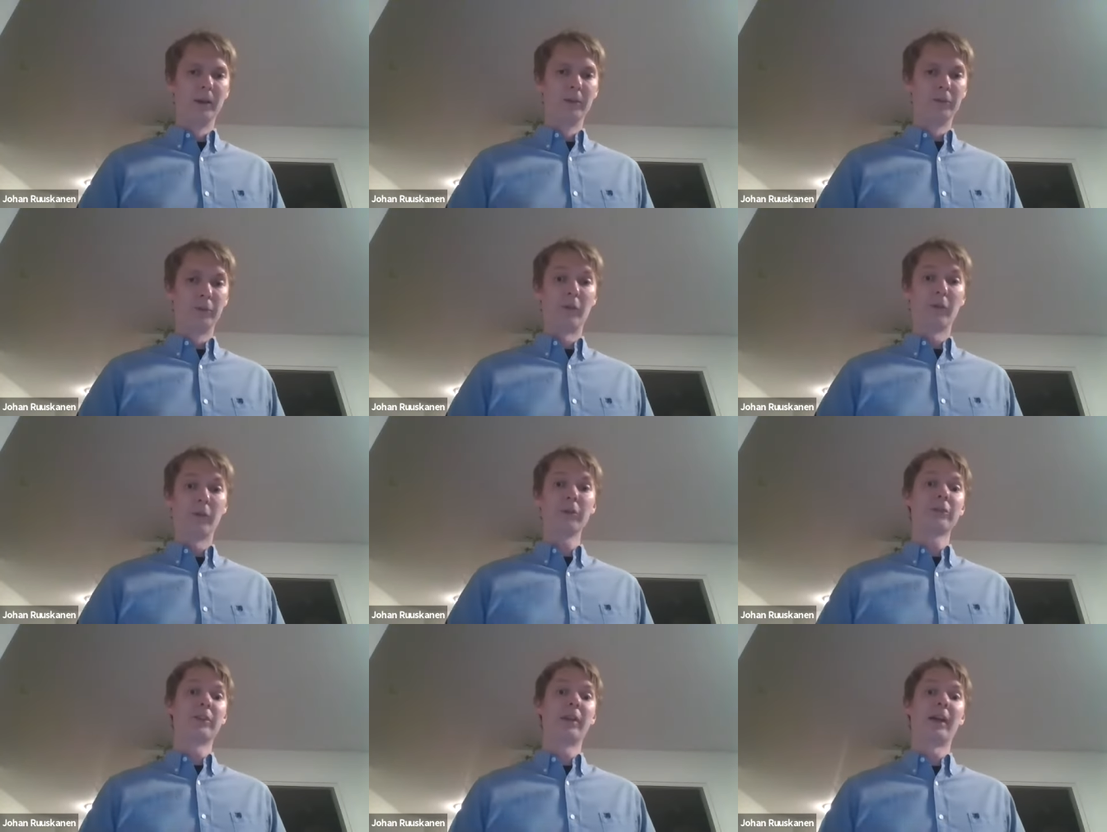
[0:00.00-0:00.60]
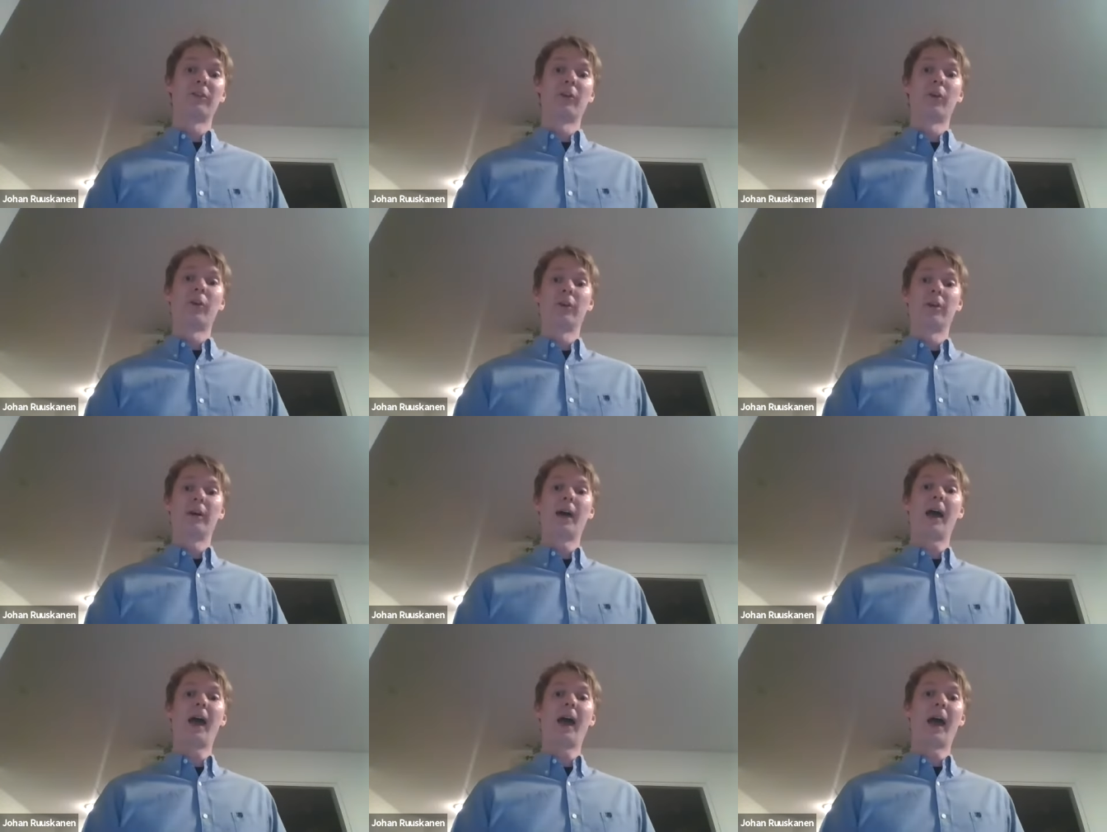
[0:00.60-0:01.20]
servers that
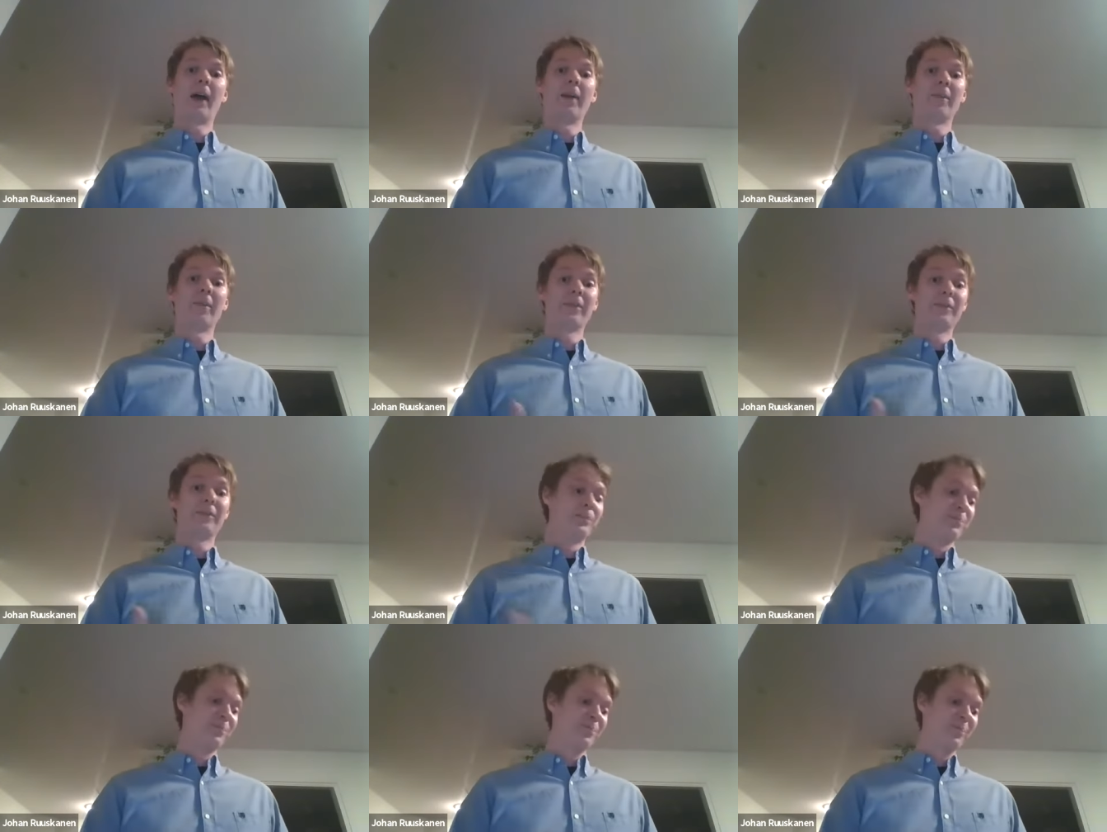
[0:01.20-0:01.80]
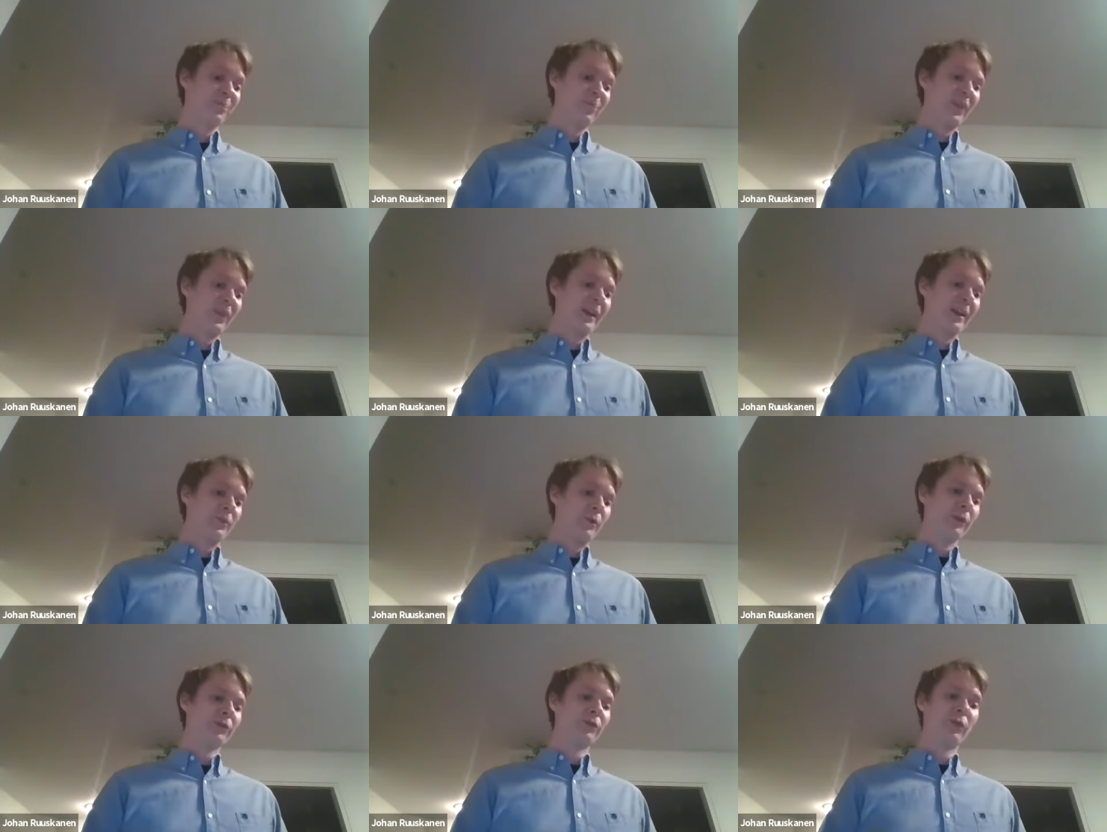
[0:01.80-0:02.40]
are, and
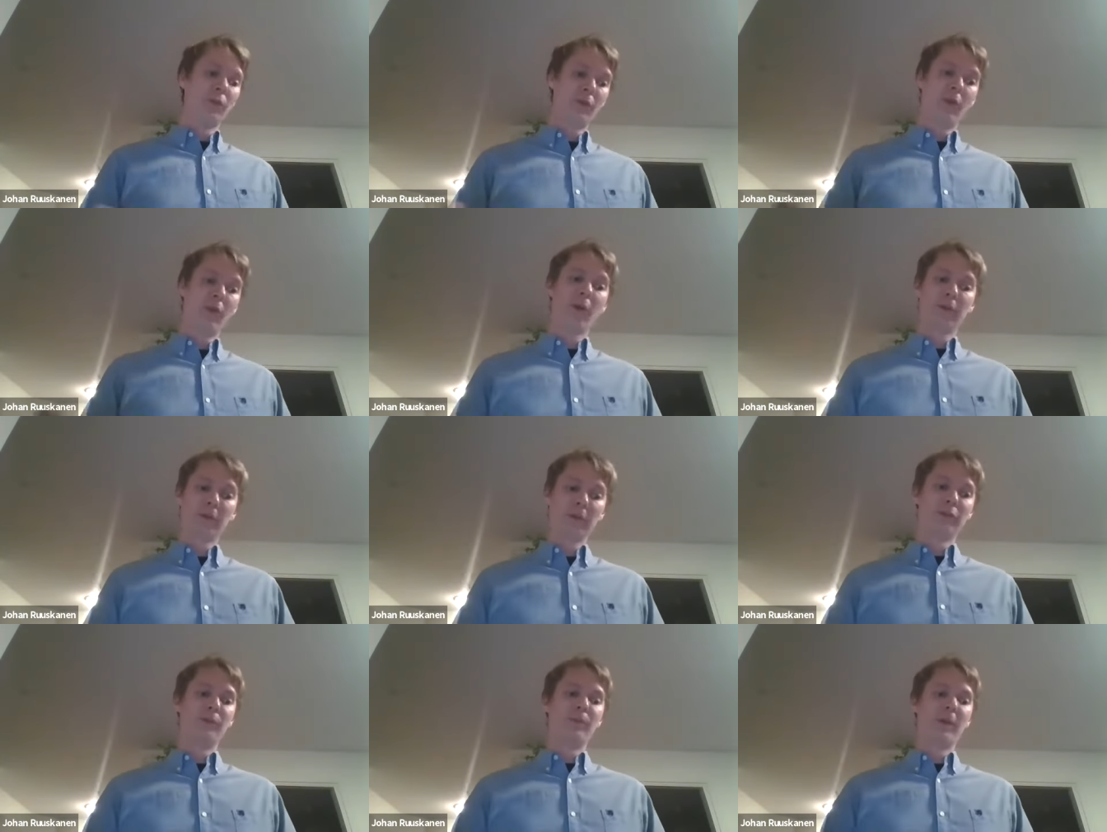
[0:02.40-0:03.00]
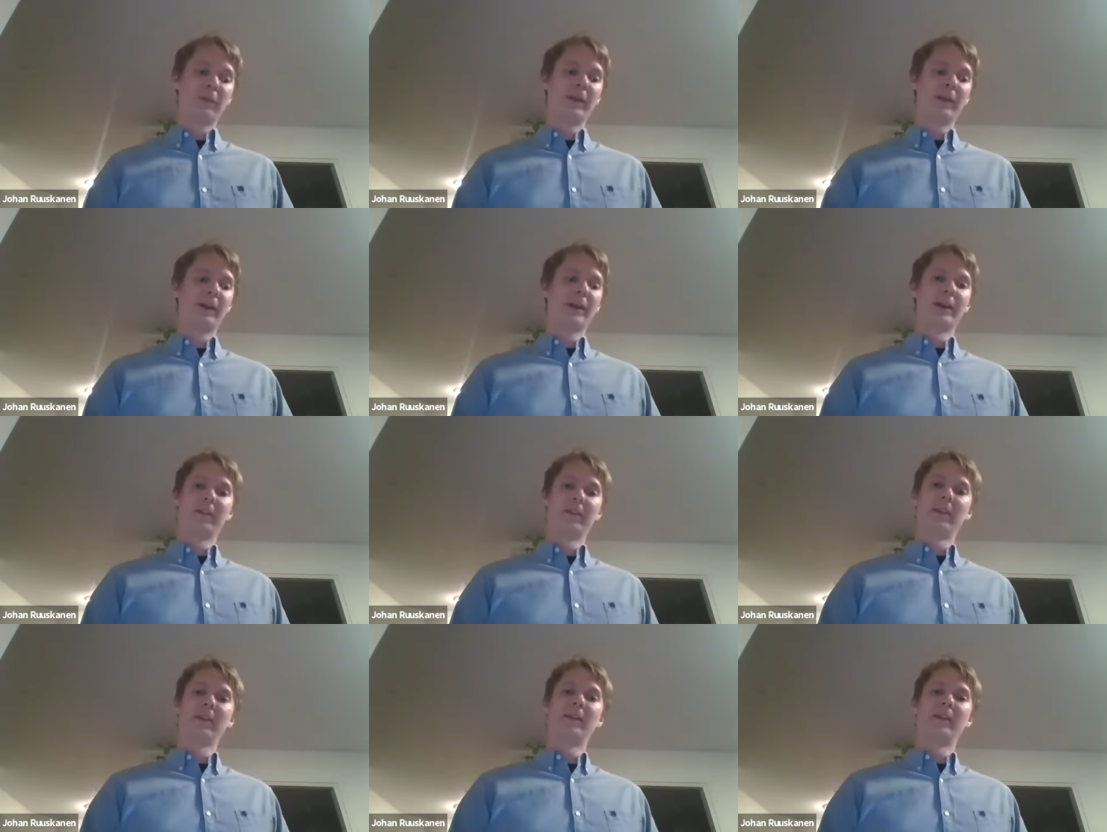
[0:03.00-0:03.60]
you also assume that
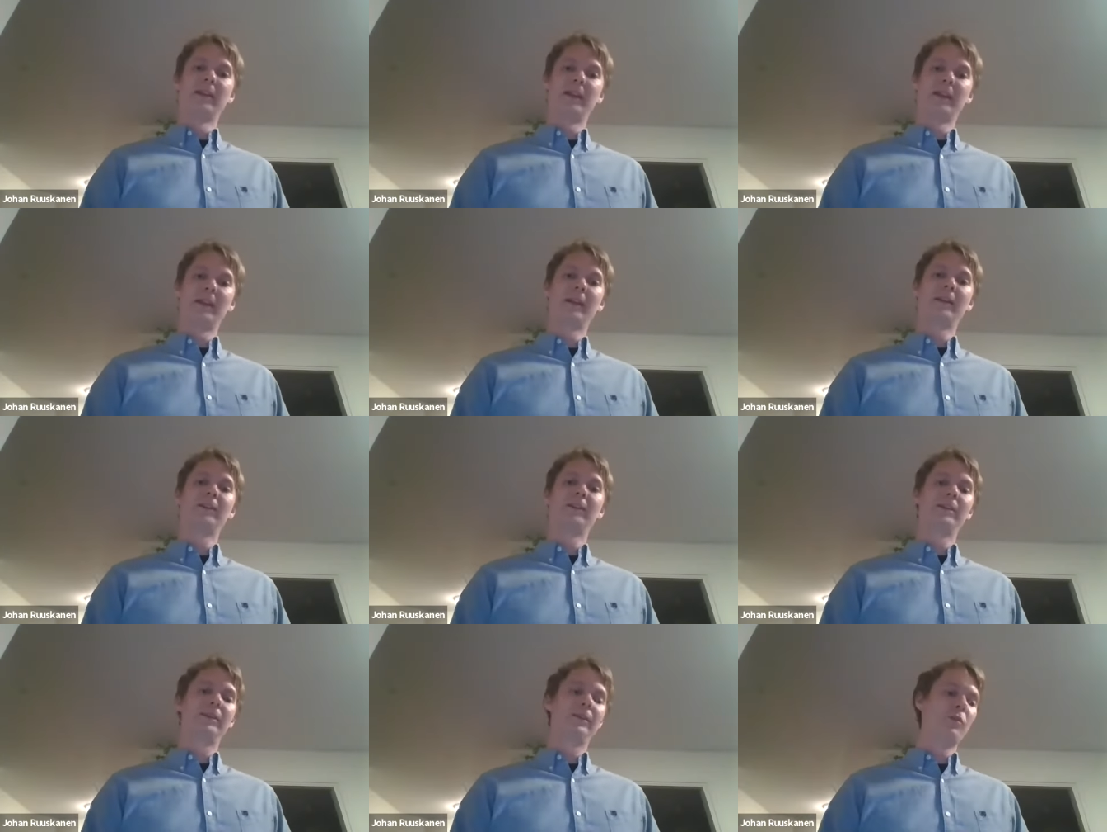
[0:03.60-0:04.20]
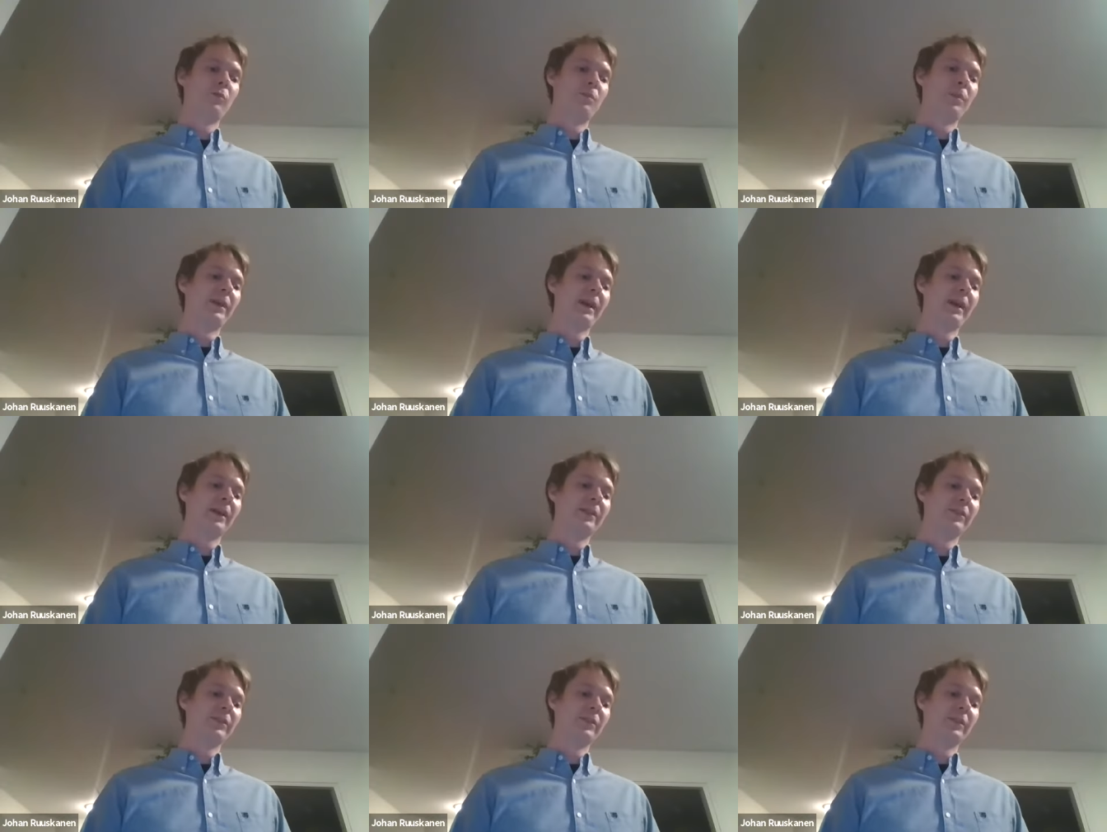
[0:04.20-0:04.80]
the
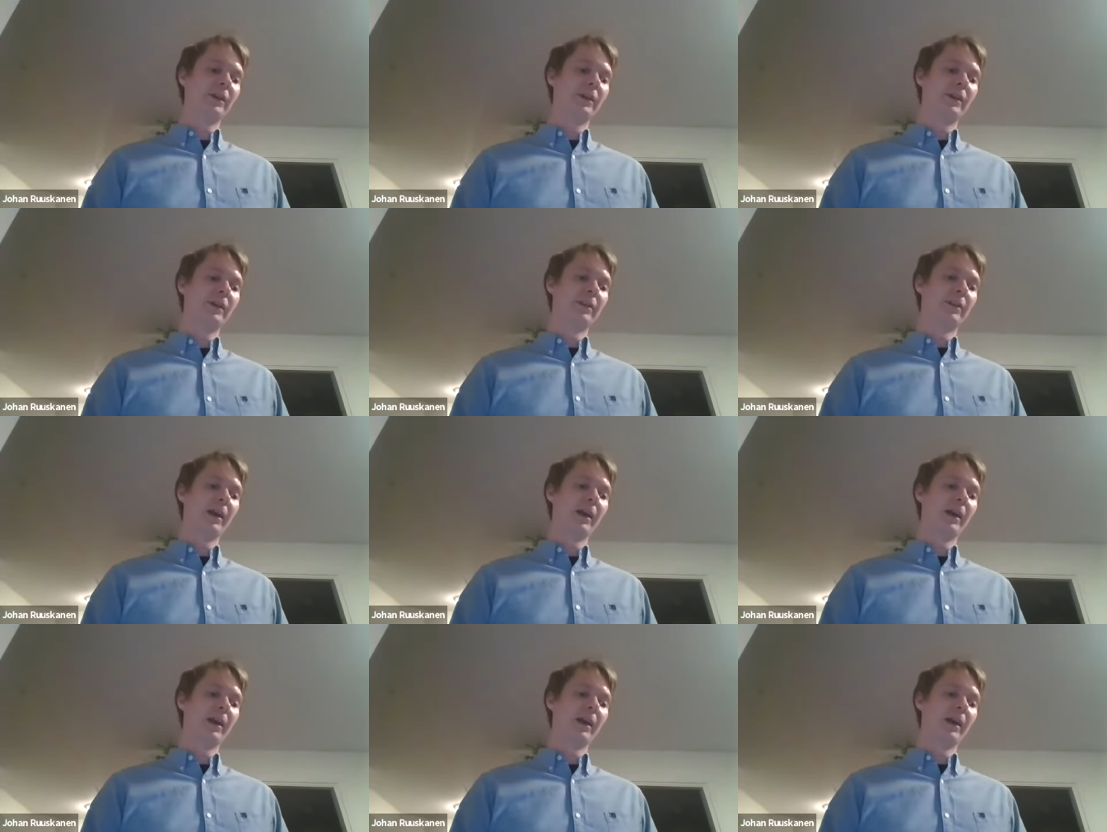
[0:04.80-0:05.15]
duplicates,